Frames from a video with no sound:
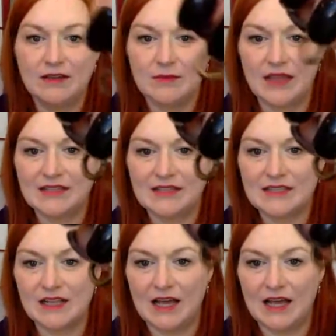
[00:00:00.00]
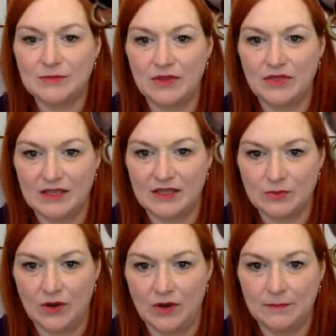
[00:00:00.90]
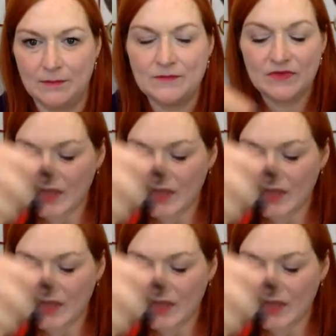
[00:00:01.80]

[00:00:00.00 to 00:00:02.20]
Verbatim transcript: but that's the clasp on this one.